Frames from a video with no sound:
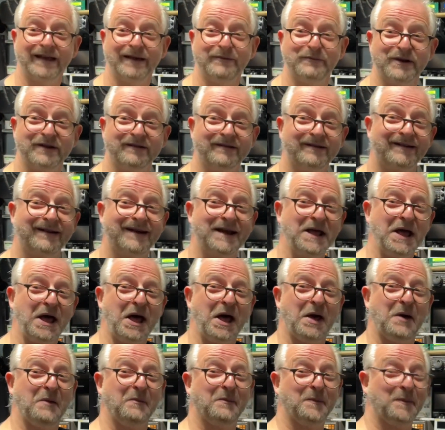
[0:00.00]
imager,
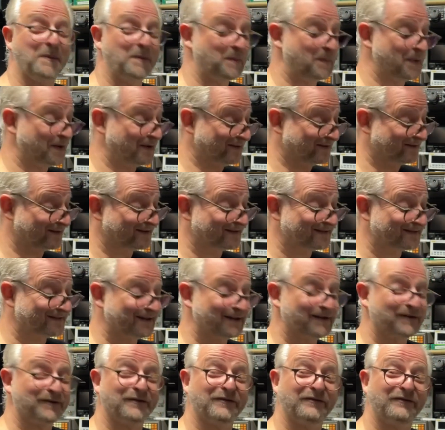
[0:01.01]
but it is
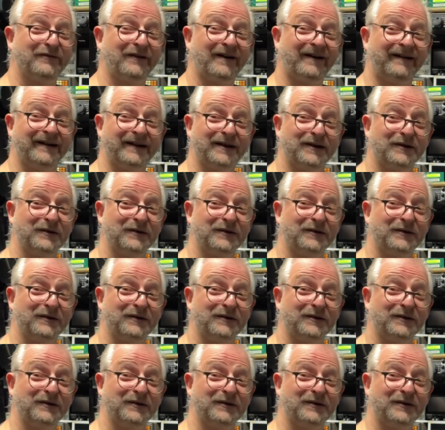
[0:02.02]
still very